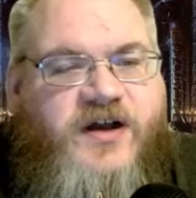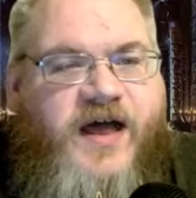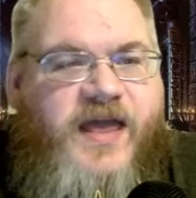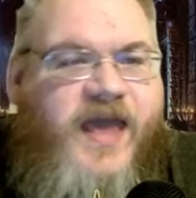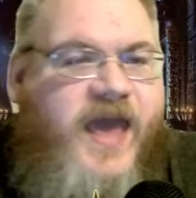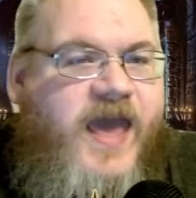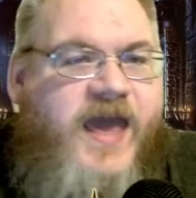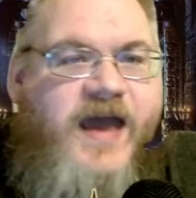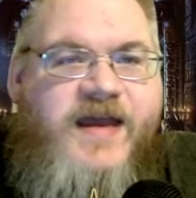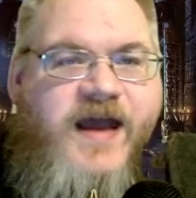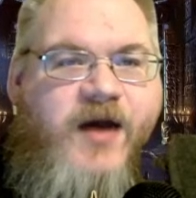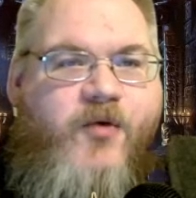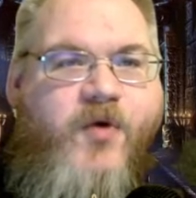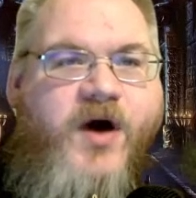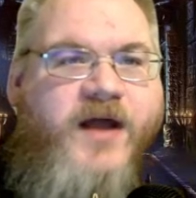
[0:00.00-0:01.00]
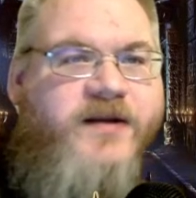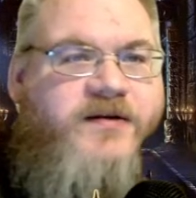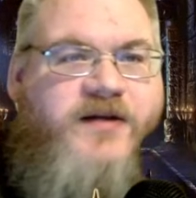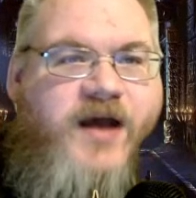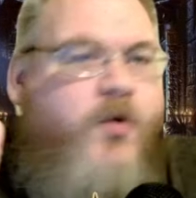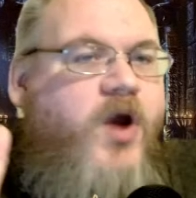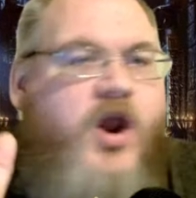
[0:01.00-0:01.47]
Hey, I, I want
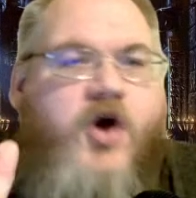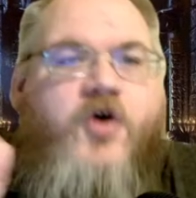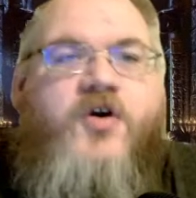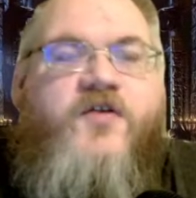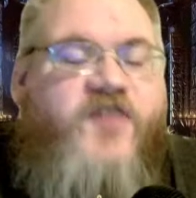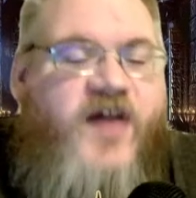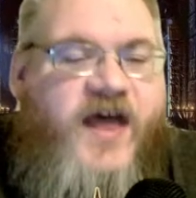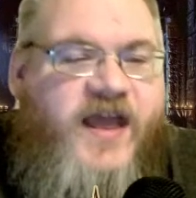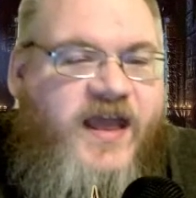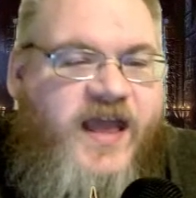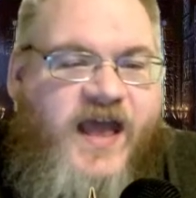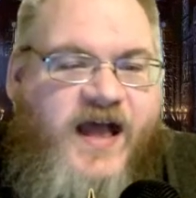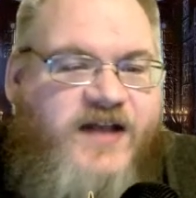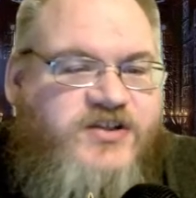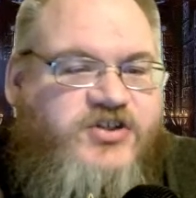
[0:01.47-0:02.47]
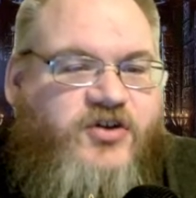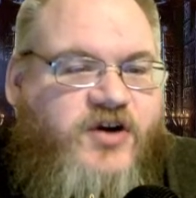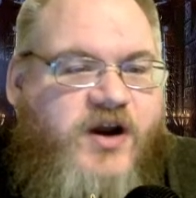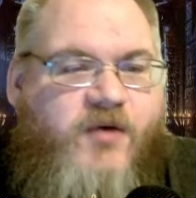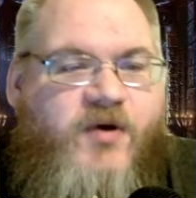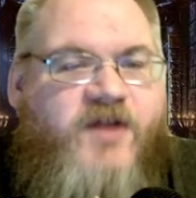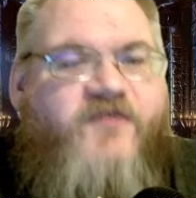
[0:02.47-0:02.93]
I want to own a flying castle
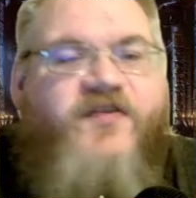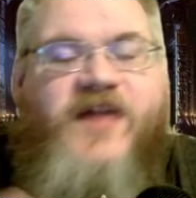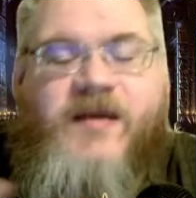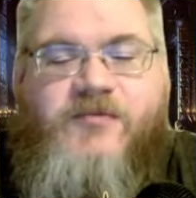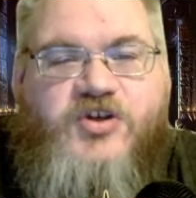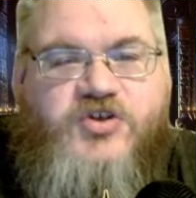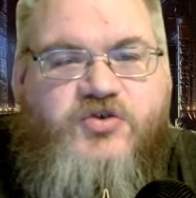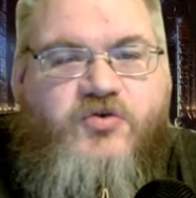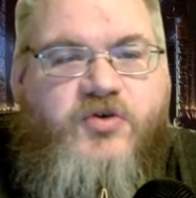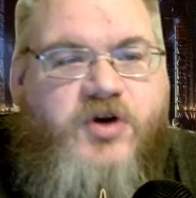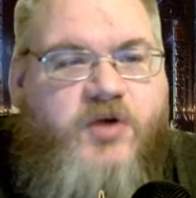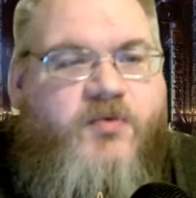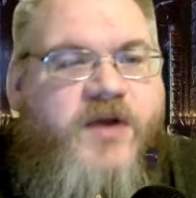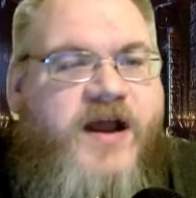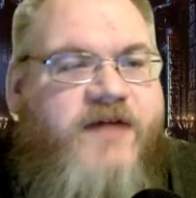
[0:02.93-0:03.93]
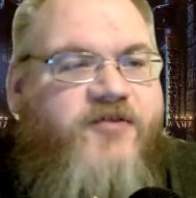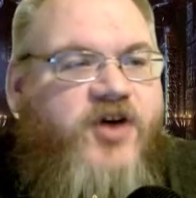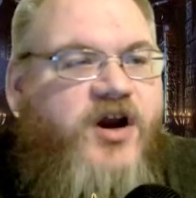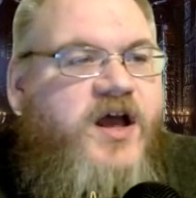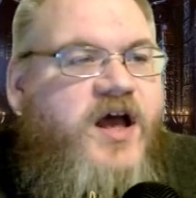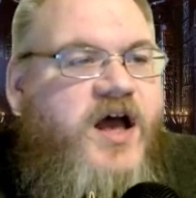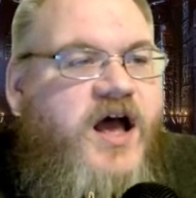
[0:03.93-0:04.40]
or I want a flaming sword or whatever.
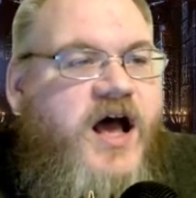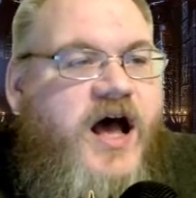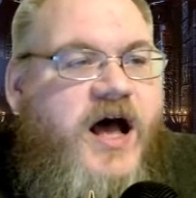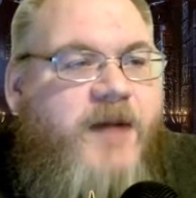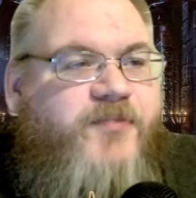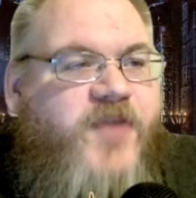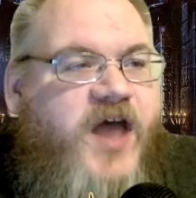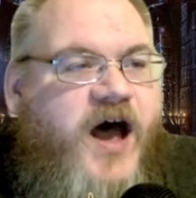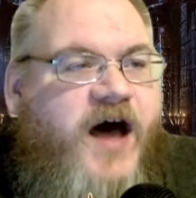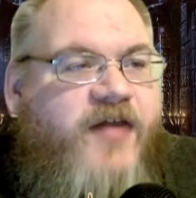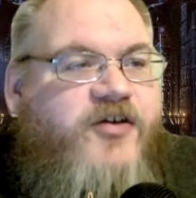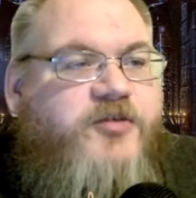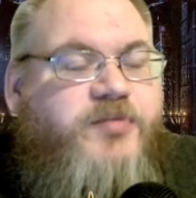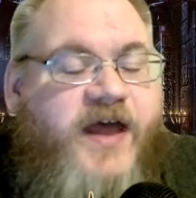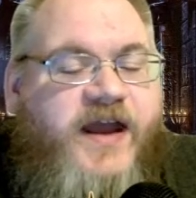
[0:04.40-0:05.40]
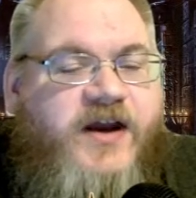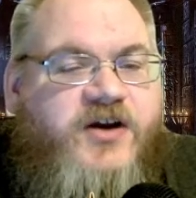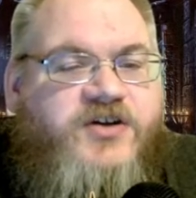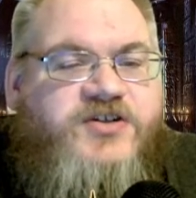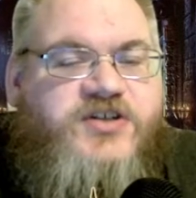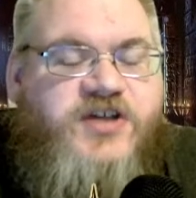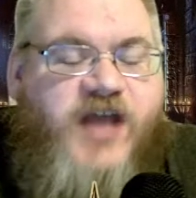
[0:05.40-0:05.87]
Um, other
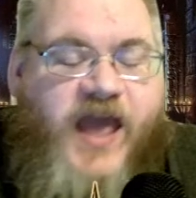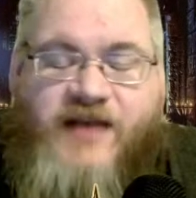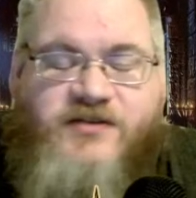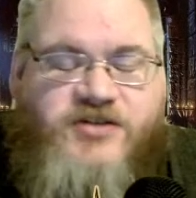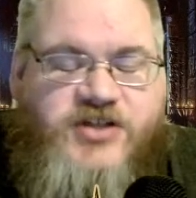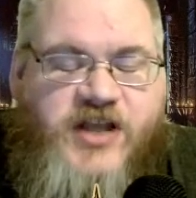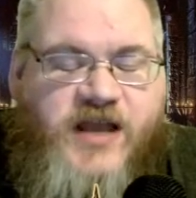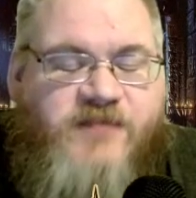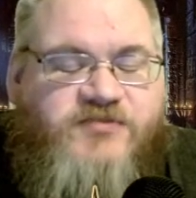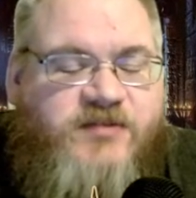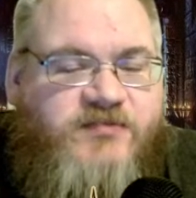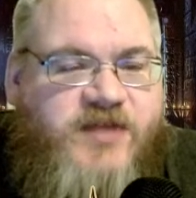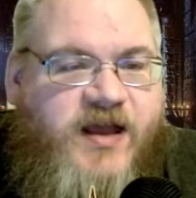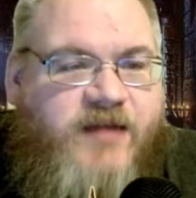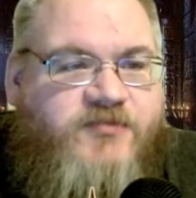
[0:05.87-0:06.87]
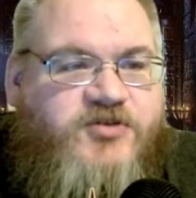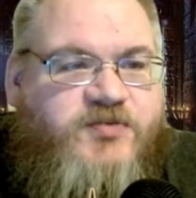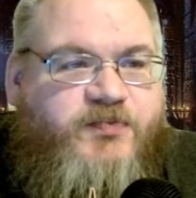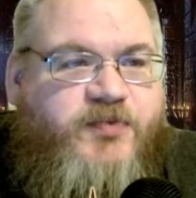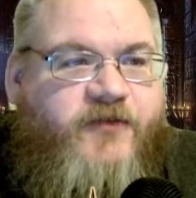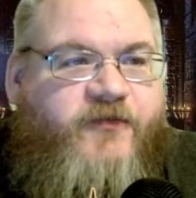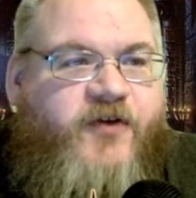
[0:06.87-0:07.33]
players and GM sometimes
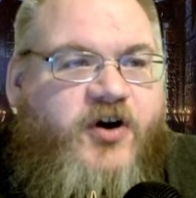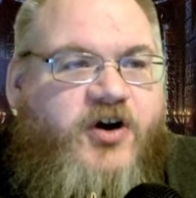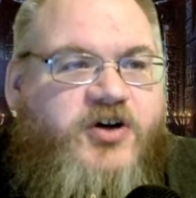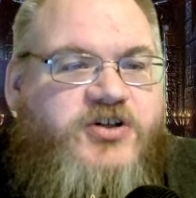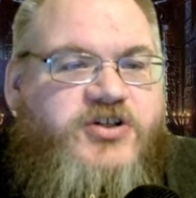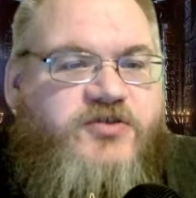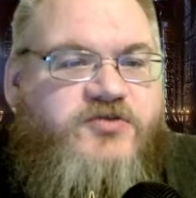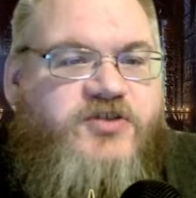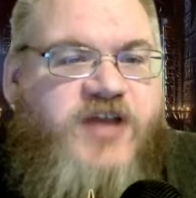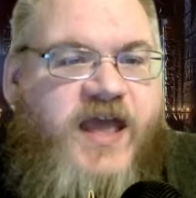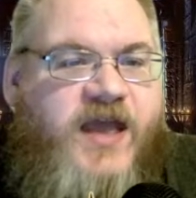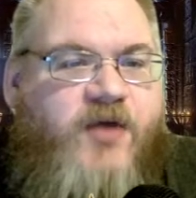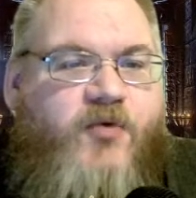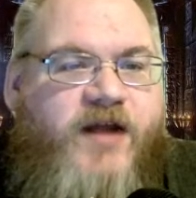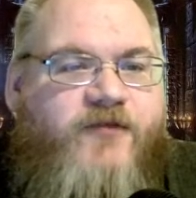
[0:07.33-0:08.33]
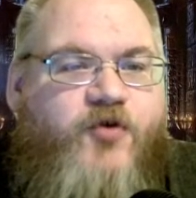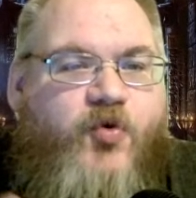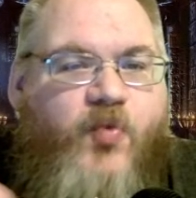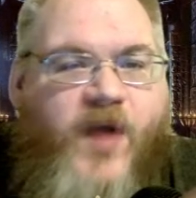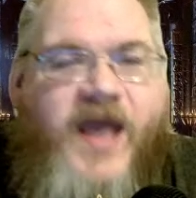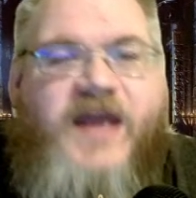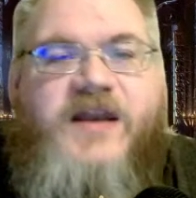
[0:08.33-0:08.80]
prefer to take whatever
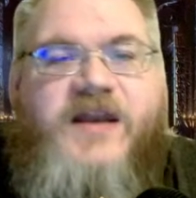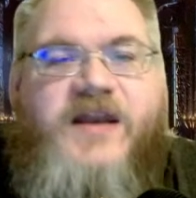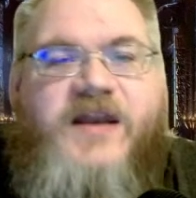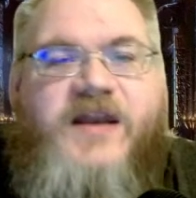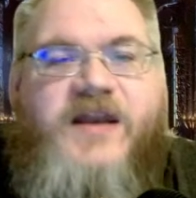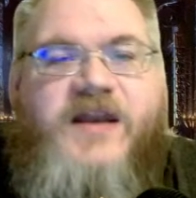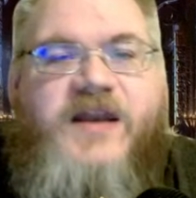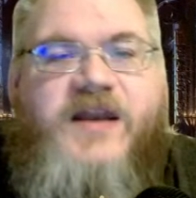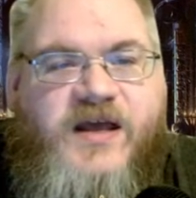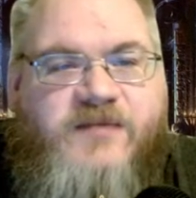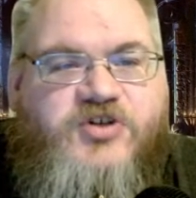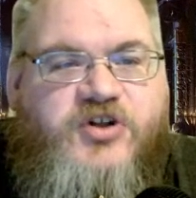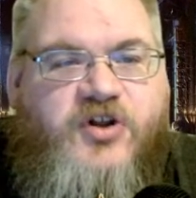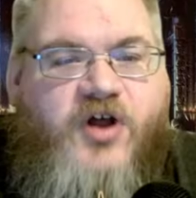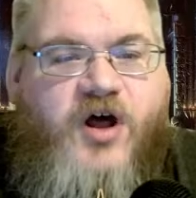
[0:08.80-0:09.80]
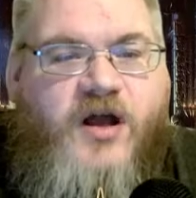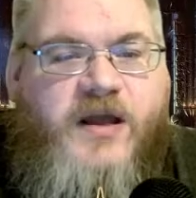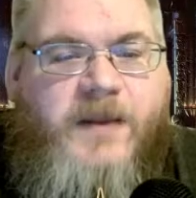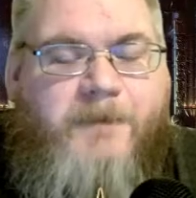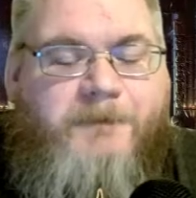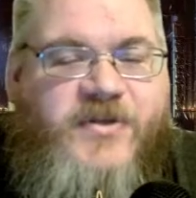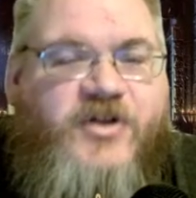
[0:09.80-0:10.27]
random thing comes along and
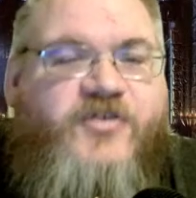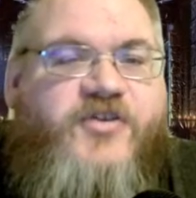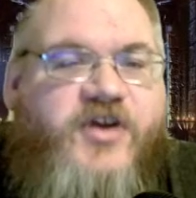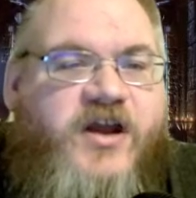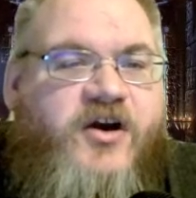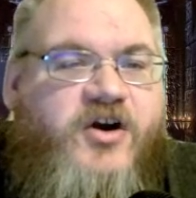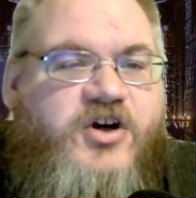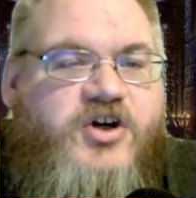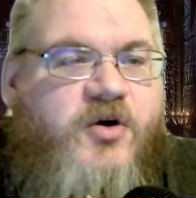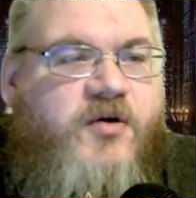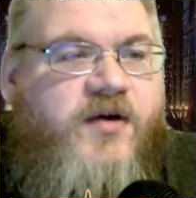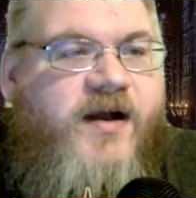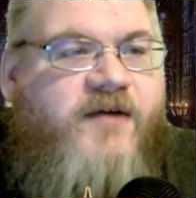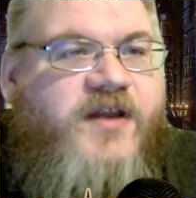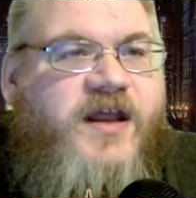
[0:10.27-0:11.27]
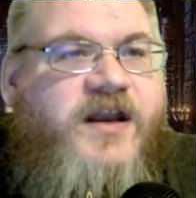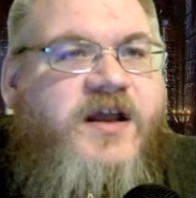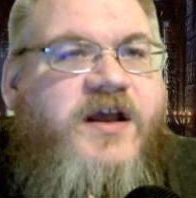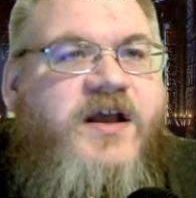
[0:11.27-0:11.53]
build their character around it.